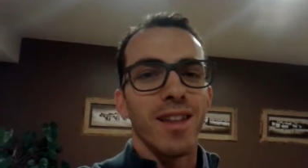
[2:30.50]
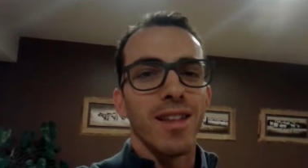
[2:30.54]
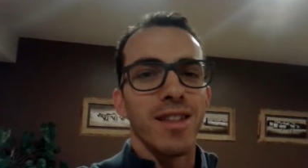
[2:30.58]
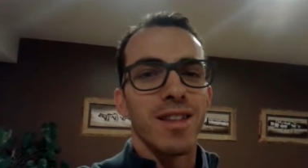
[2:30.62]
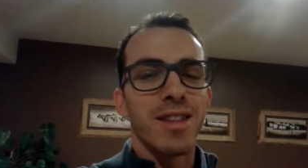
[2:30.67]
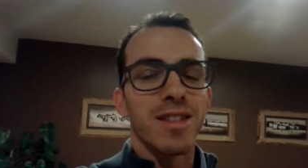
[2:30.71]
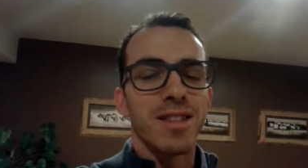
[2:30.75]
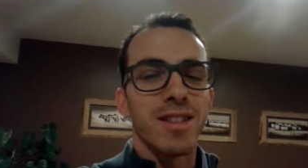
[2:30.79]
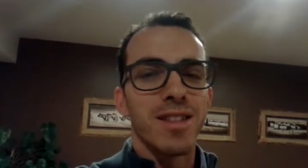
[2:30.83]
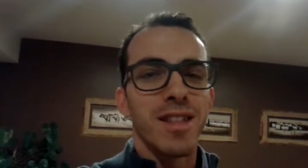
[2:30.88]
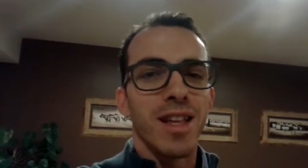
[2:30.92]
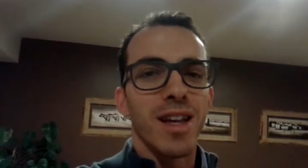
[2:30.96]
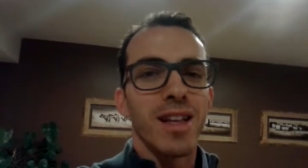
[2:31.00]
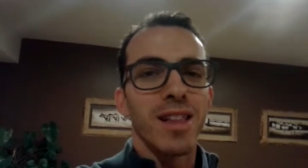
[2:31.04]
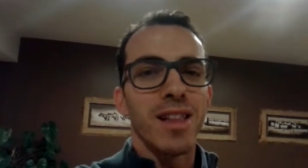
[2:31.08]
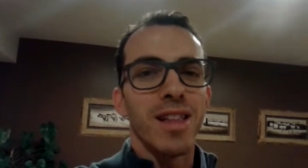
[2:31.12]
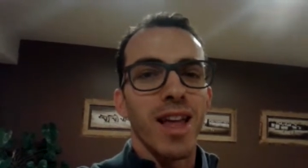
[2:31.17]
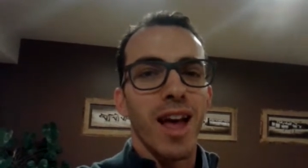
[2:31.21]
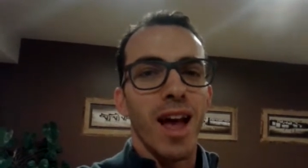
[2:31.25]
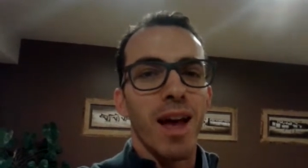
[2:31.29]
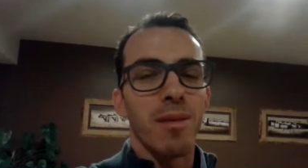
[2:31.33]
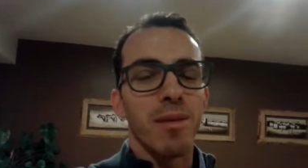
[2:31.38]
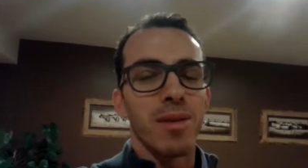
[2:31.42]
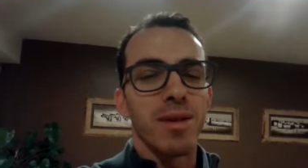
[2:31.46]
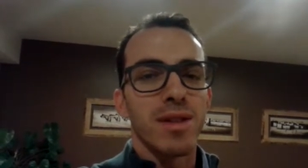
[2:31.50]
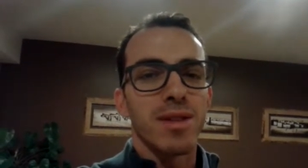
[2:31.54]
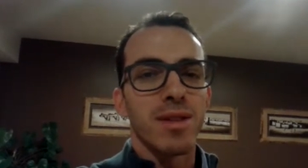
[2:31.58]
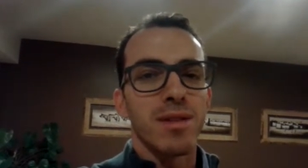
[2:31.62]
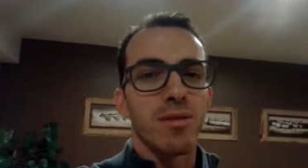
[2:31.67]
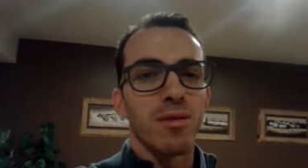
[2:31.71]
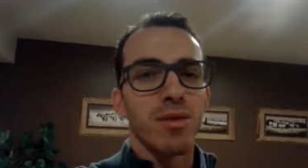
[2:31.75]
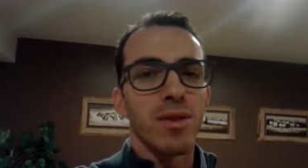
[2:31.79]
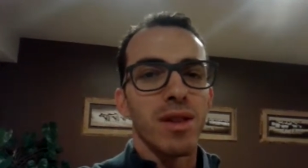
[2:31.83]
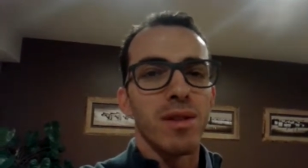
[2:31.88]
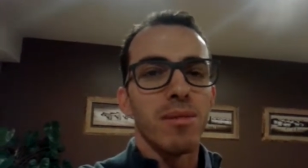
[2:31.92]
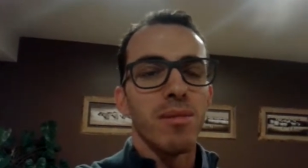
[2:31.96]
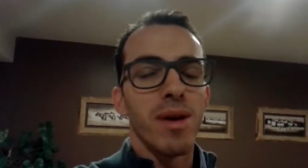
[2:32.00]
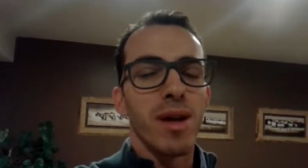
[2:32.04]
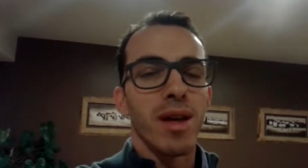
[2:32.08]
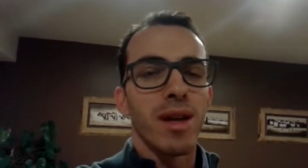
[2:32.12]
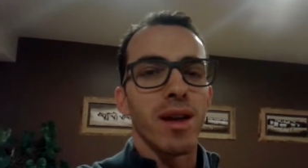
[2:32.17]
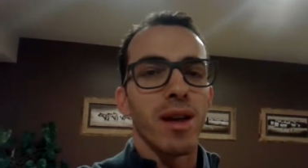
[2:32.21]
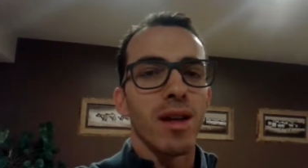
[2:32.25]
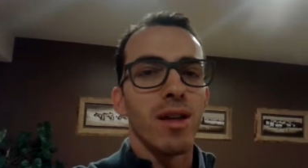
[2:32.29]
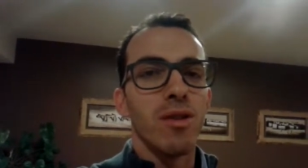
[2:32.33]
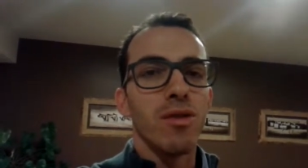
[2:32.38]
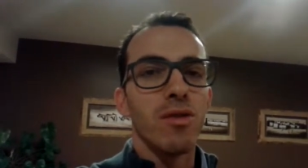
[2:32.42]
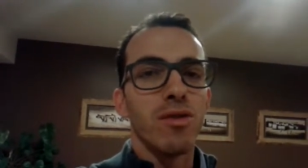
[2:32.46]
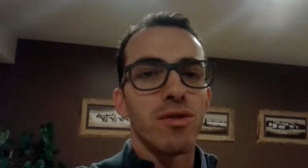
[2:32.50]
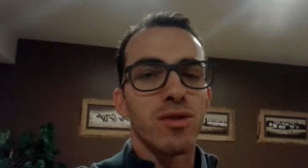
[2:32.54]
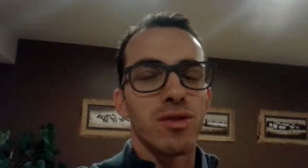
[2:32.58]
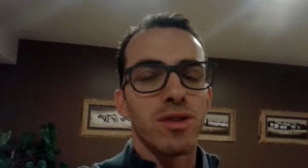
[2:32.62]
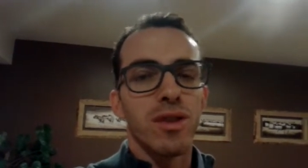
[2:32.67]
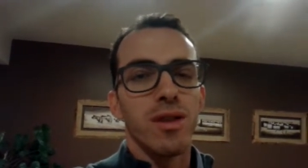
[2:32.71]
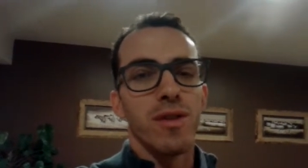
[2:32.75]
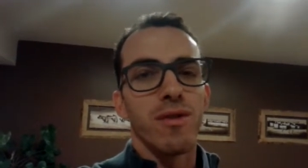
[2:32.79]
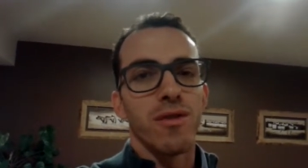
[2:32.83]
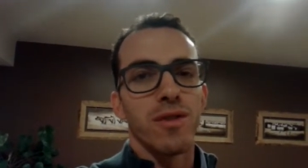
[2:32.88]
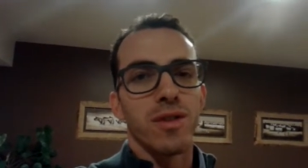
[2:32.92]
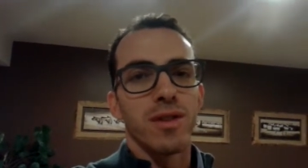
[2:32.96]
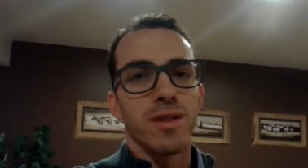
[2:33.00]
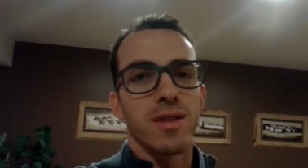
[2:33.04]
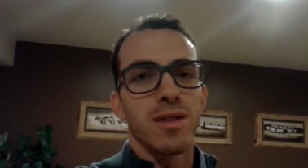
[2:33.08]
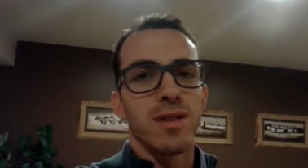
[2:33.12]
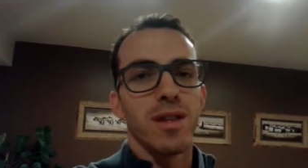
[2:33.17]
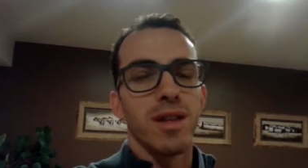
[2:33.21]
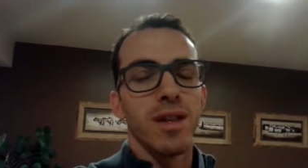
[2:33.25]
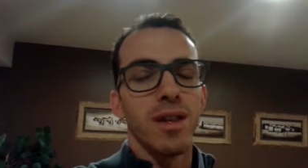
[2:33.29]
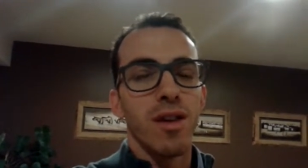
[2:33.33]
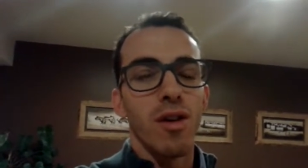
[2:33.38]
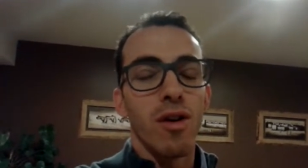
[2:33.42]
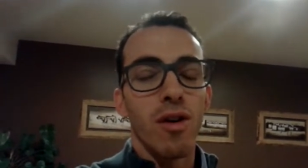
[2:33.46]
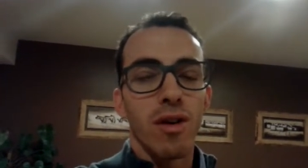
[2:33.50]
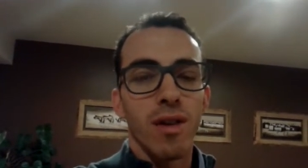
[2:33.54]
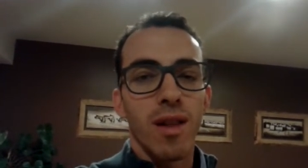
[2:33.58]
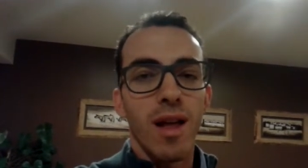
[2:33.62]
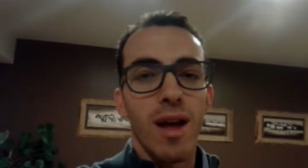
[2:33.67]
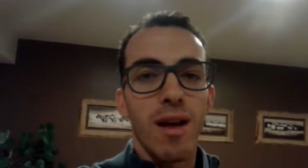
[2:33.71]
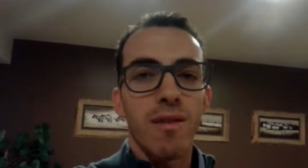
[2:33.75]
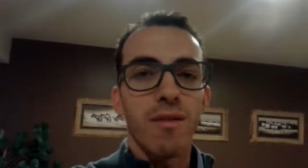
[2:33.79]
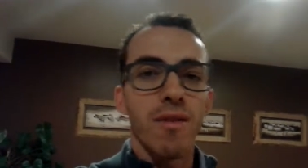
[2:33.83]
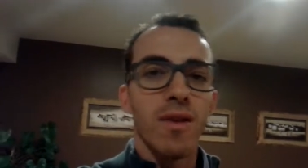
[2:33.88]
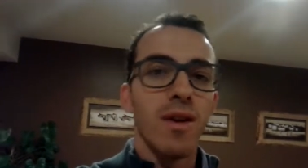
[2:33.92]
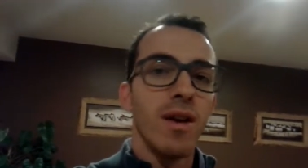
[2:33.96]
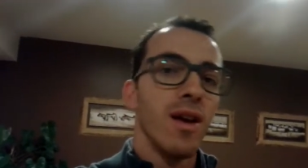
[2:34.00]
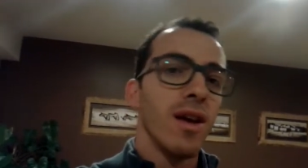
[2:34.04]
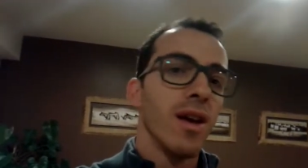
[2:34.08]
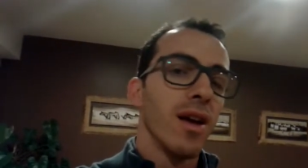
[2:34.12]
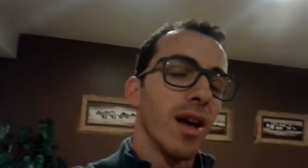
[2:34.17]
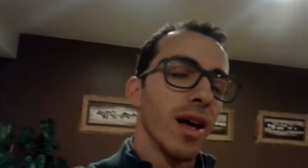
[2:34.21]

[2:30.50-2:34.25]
These daily habits really make a huge difference in your life